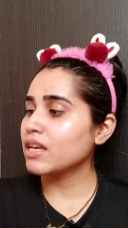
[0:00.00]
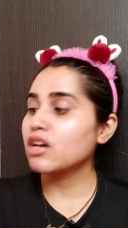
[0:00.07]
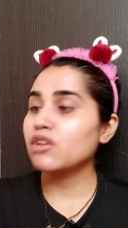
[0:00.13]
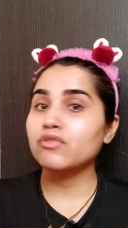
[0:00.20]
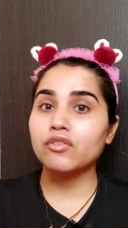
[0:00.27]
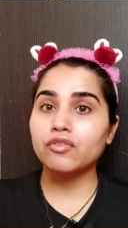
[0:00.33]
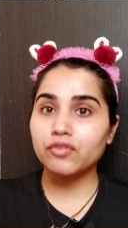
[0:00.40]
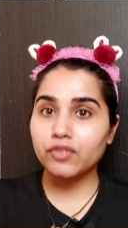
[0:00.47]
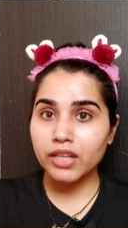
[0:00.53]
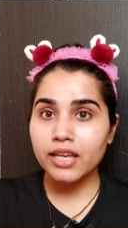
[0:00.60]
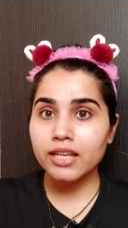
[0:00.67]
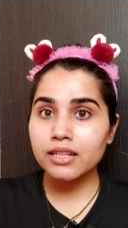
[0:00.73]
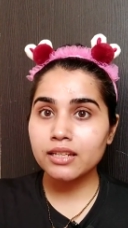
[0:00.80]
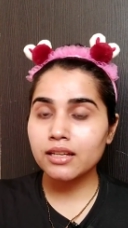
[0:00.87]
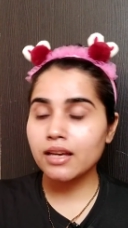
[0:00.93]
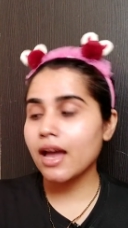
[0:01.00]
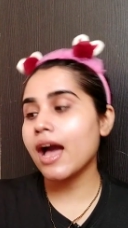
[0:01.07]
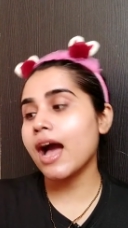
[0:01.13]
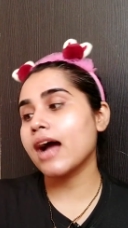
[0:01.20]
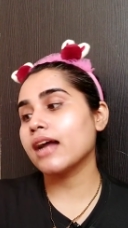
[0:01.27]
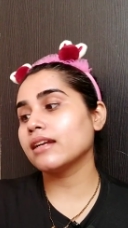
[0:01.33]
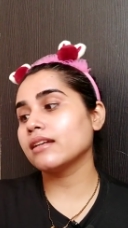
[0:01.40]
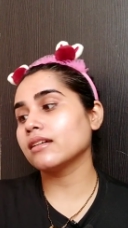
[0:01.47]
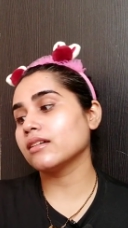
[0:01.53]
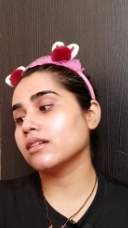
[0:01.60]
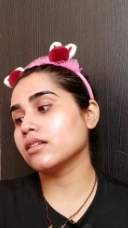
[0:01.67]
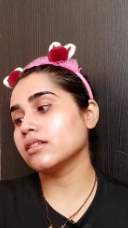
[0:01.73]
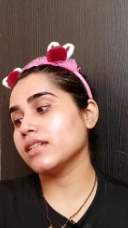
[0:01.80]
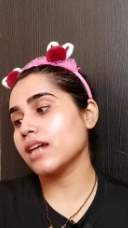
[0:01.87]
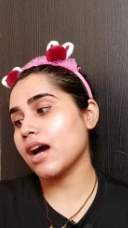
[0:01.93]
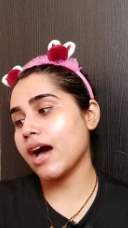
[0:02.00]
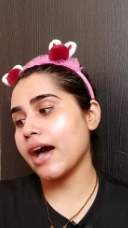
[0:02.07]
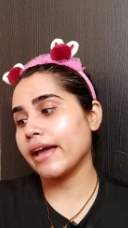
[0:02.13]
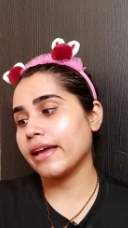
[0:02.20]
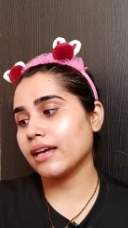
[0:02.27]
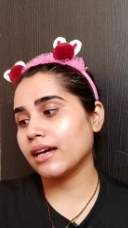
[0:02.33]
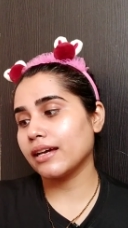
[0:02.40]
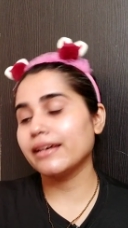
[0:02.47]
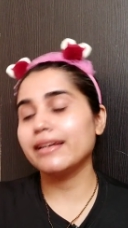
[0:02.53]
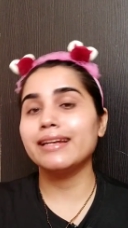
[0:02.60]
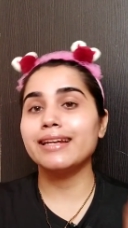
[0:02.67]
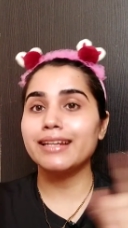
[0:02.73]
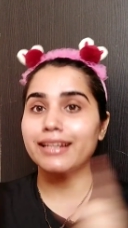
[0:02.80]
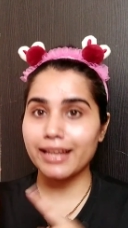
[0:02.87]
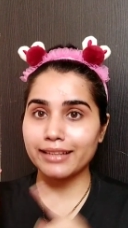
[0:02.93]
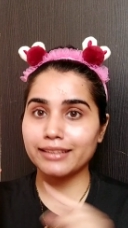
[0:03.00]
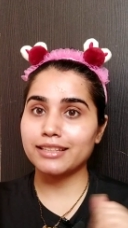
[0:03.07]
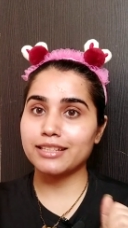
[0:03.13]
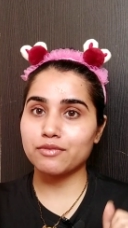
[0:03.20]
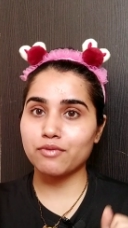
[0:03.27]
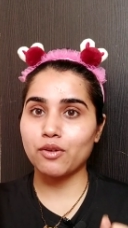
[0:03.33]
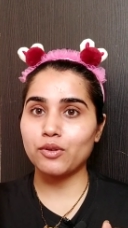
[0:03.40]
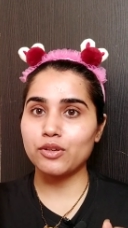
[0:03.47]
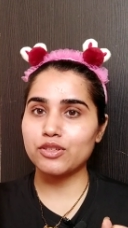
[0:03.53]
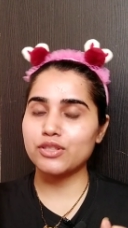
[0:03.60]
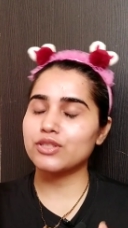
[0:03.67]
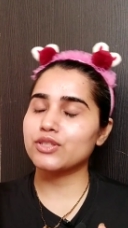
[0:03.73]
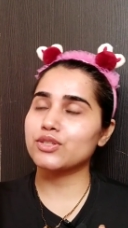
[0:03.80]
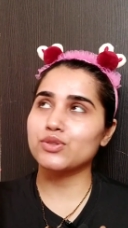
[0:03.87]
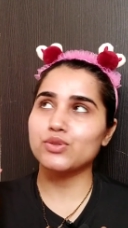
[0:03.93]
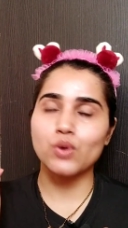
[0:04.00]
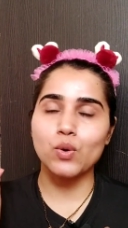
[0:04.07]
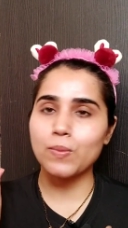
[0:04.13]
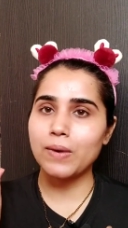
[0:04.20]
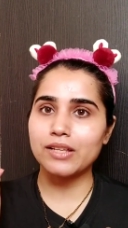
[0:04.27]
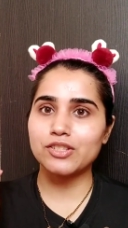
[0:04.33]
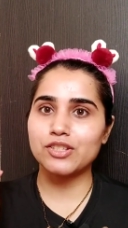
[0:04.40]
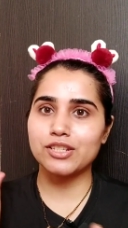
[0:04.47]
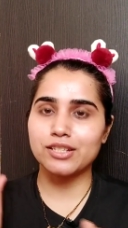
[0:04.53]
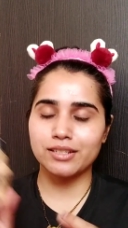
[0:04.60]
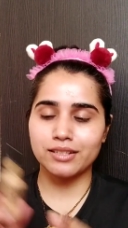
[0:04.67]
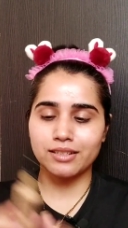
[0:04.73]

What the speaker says: 15, and yeah, I like this foundation so much.